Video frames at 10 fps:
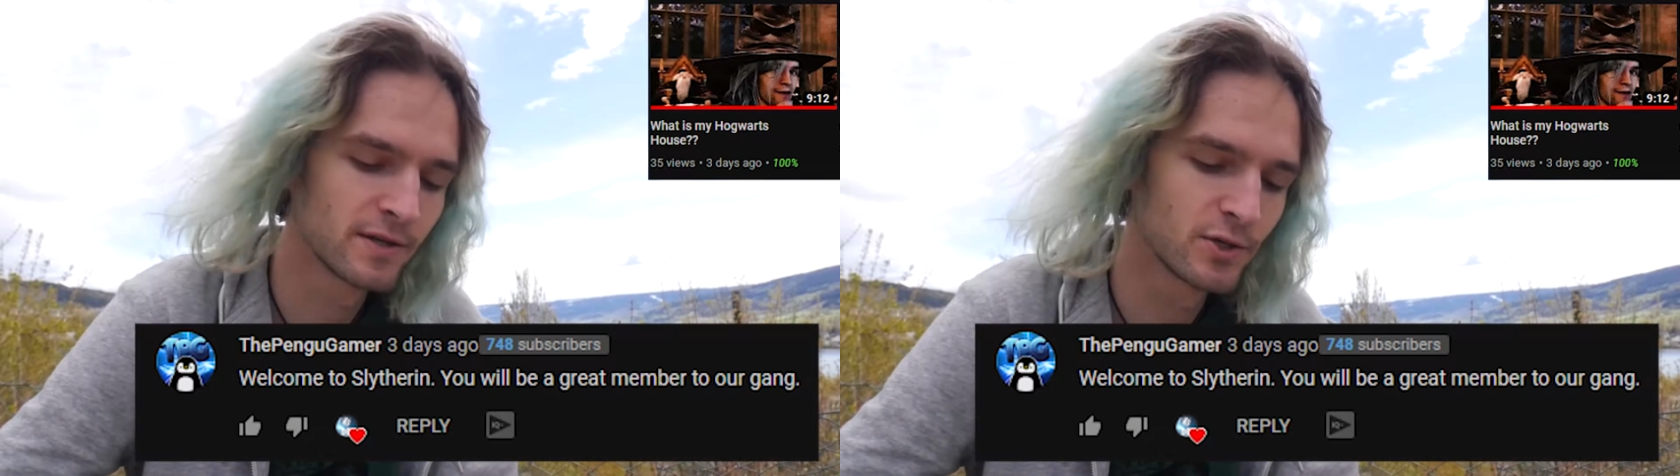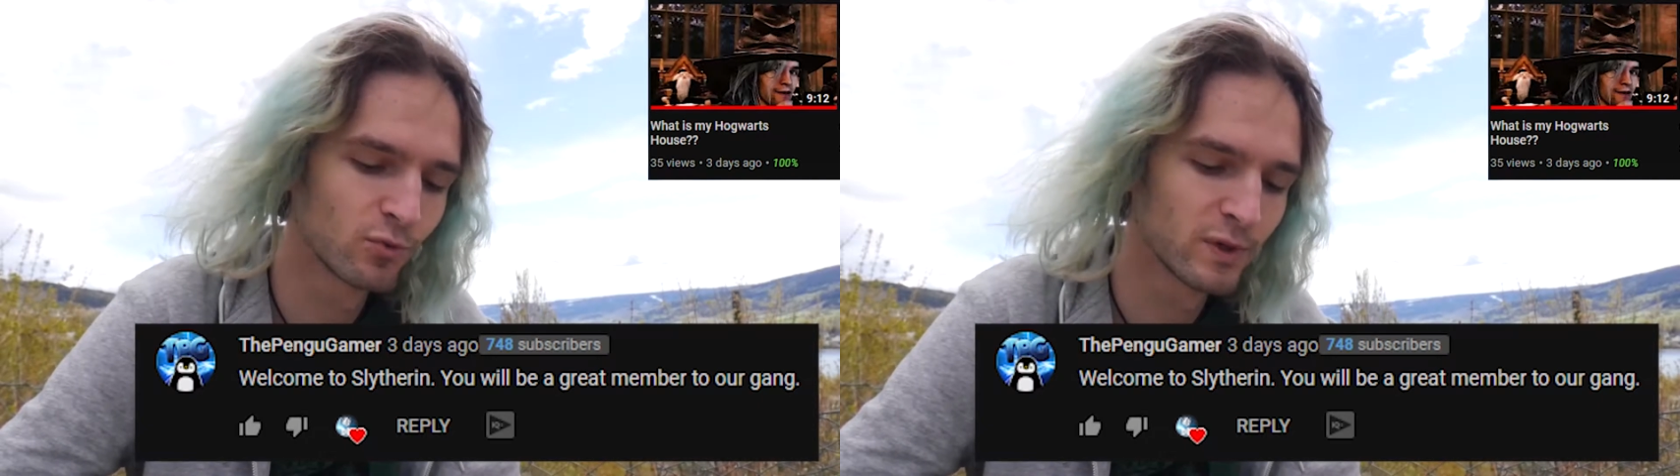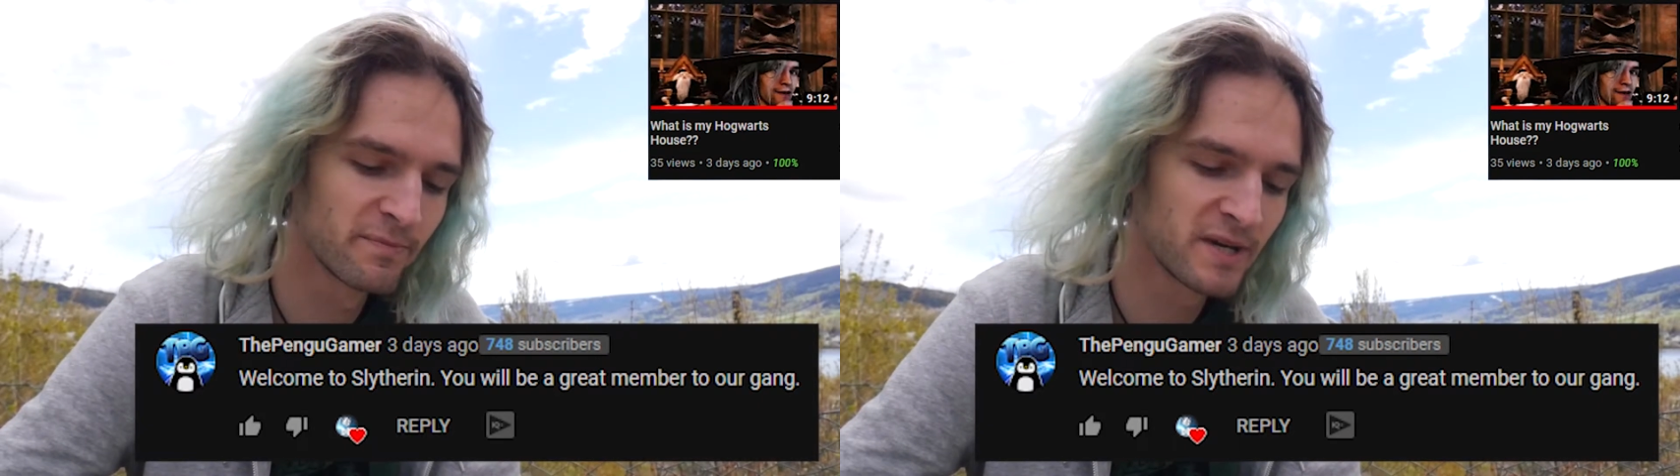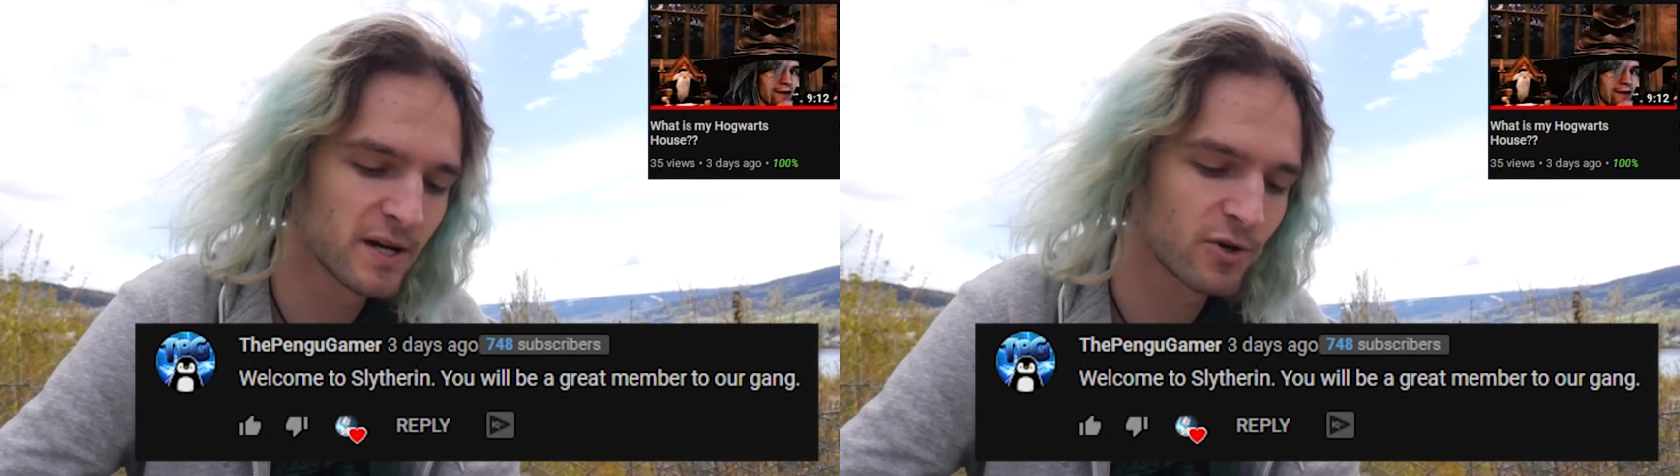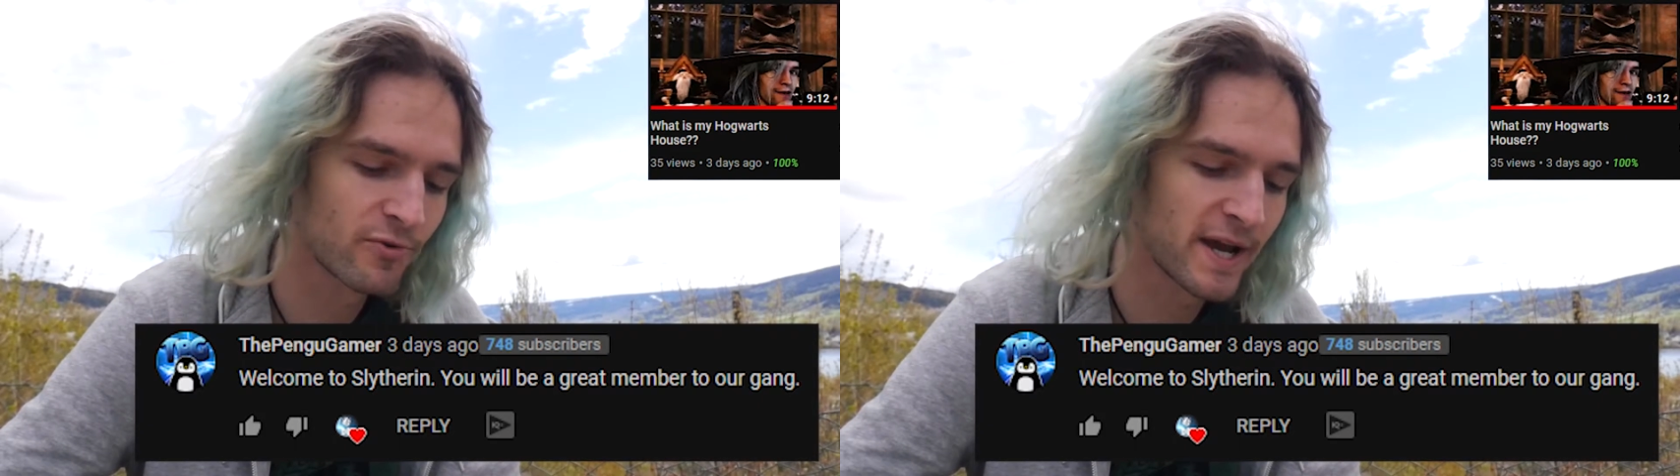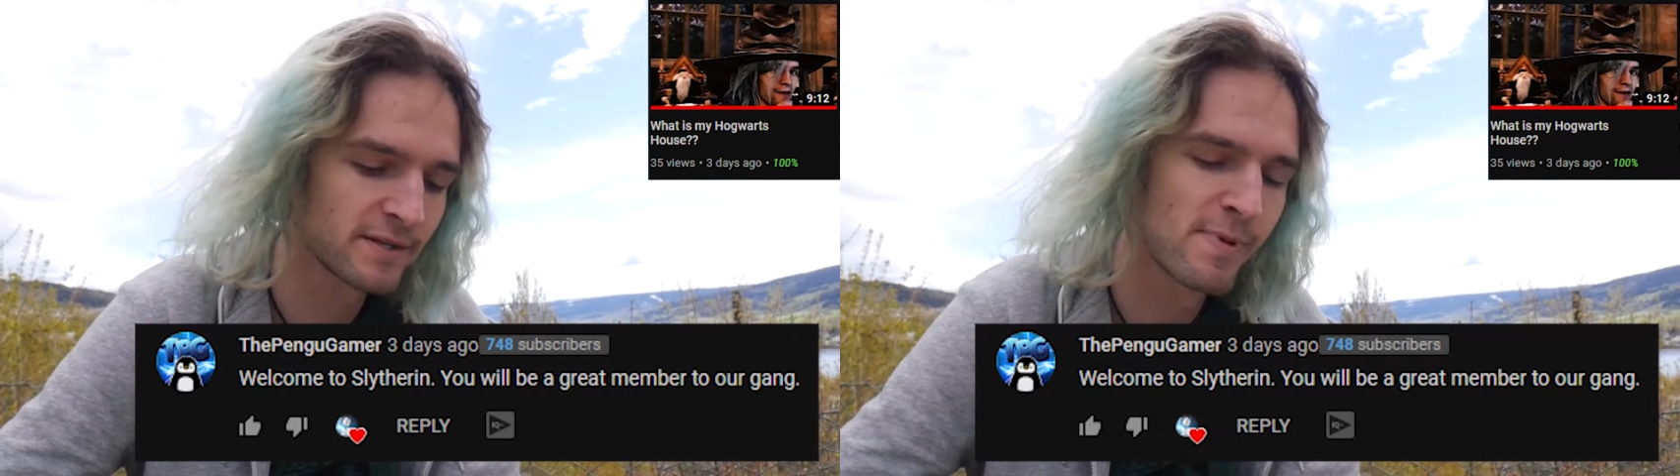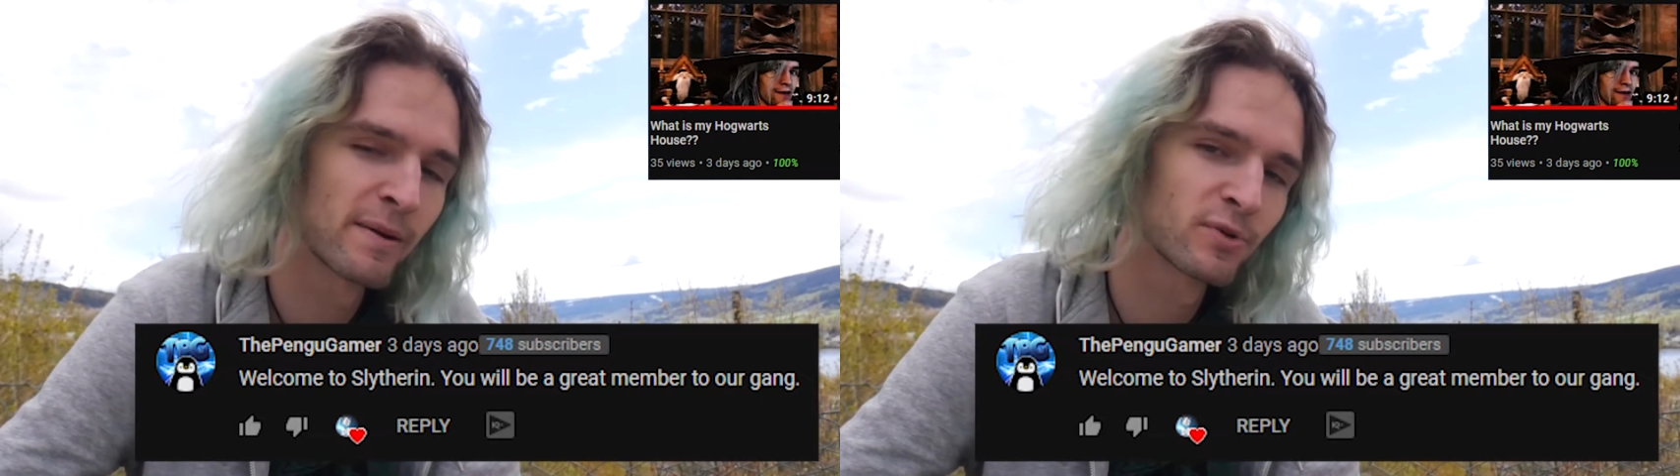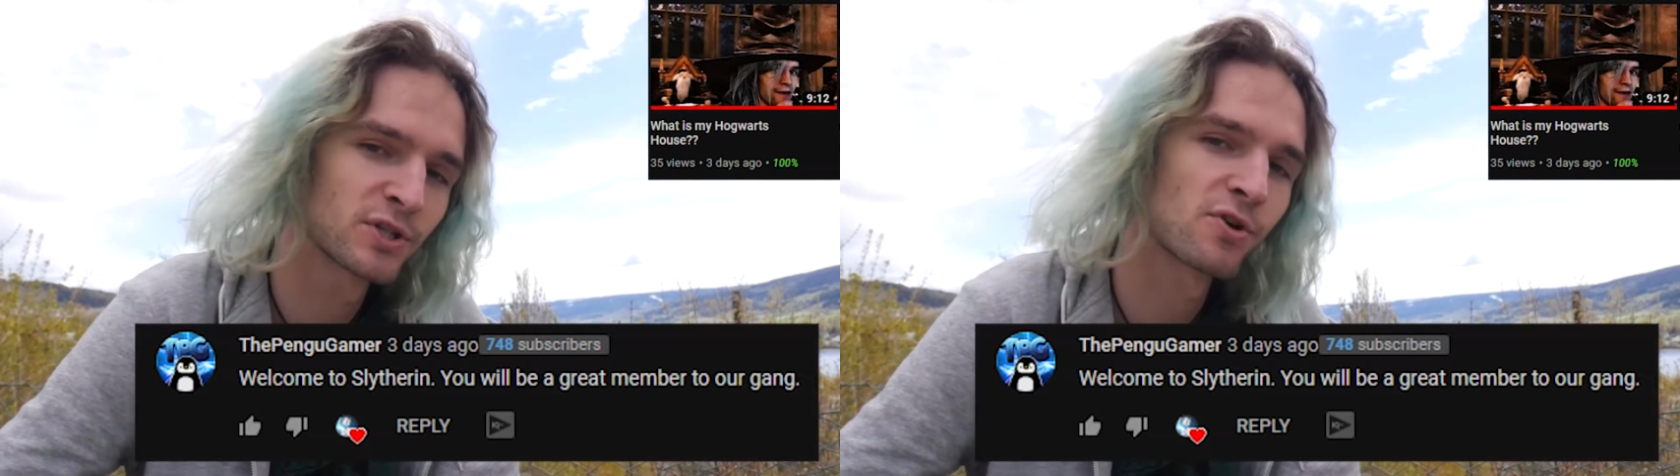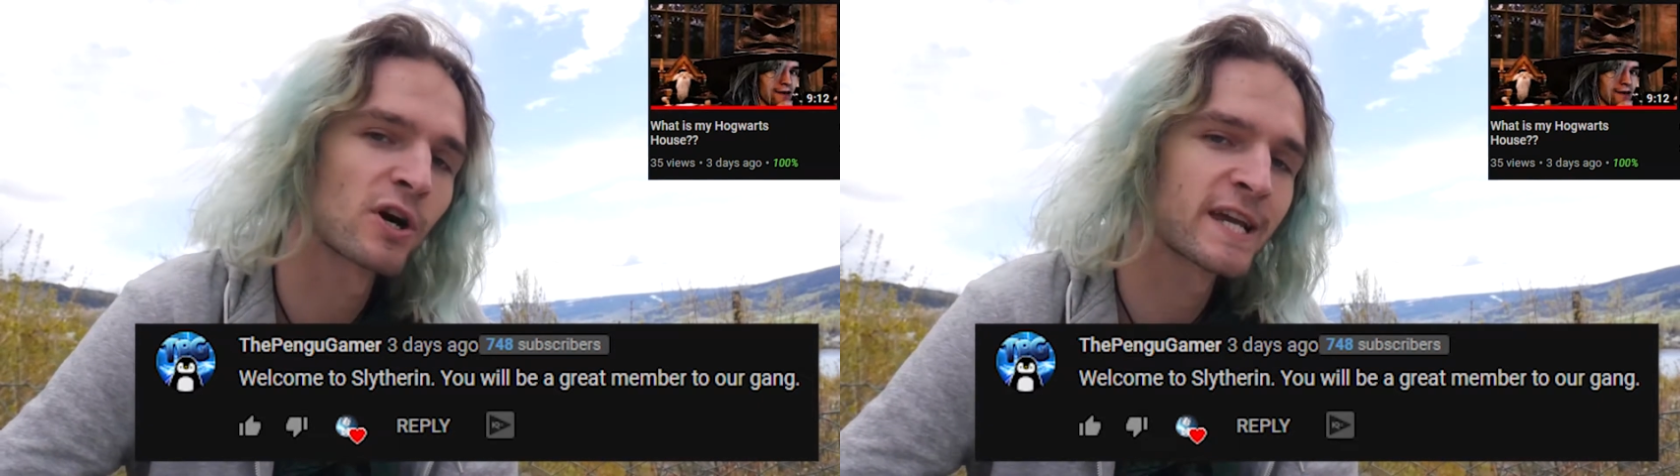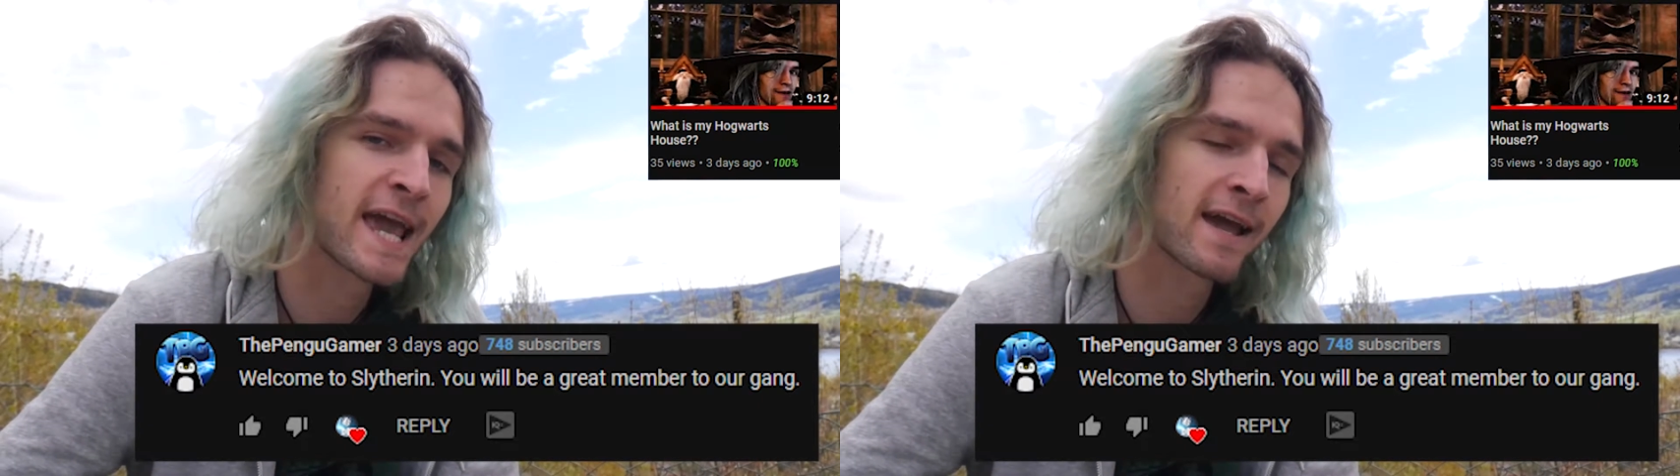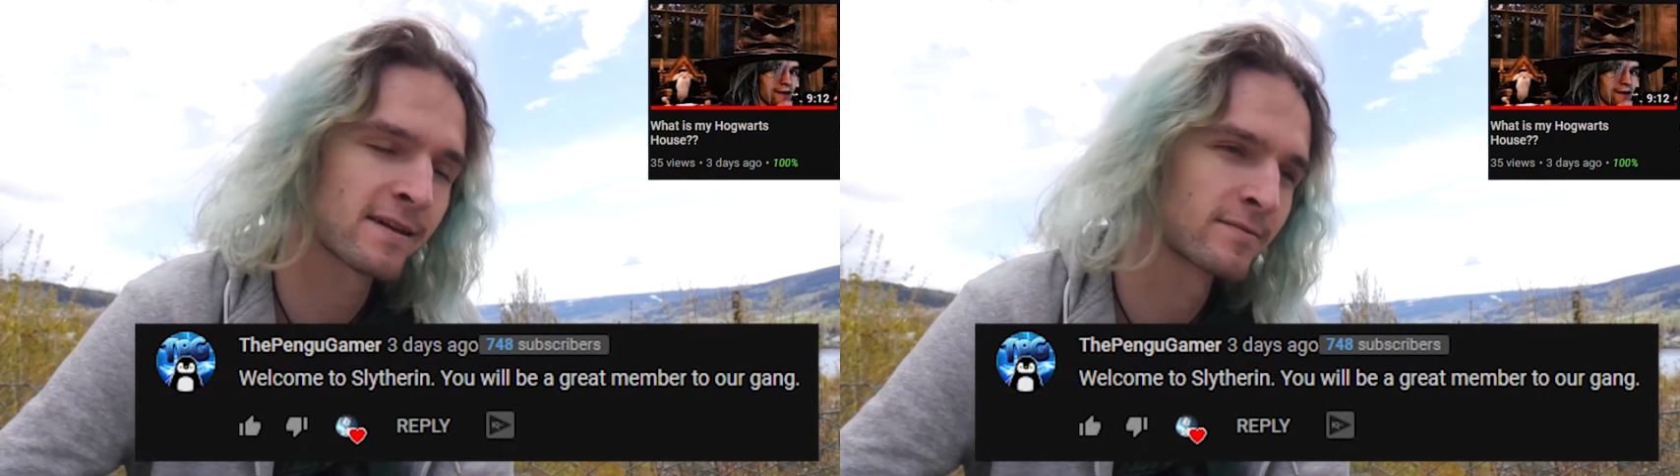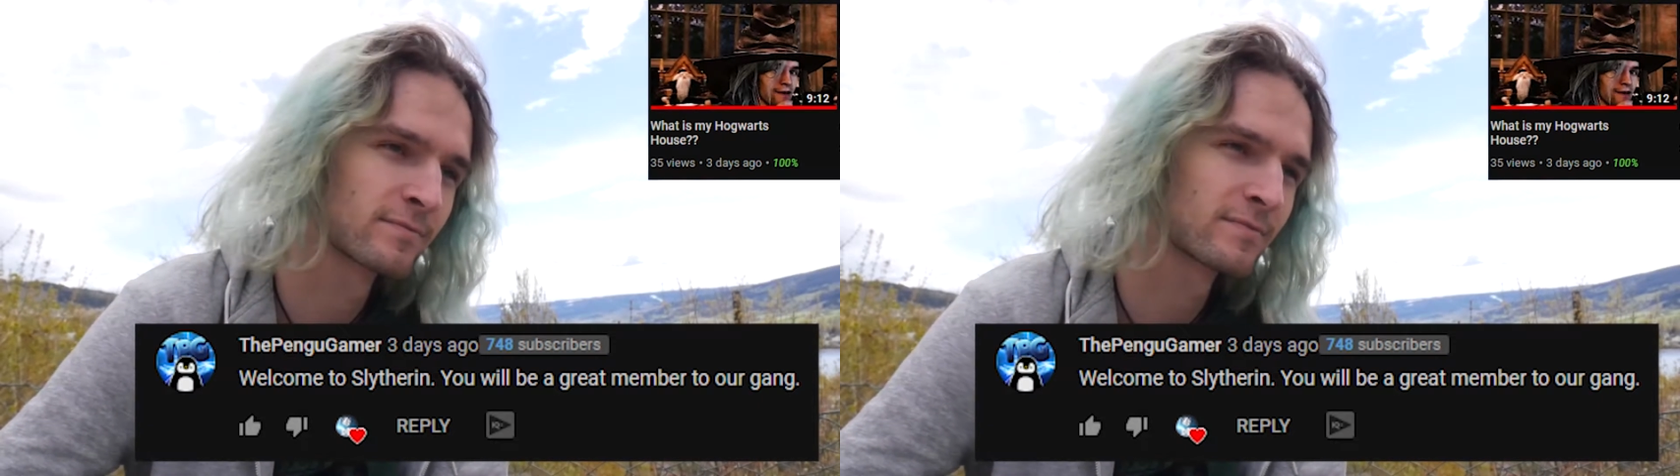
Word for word: You will be a great member to our gang.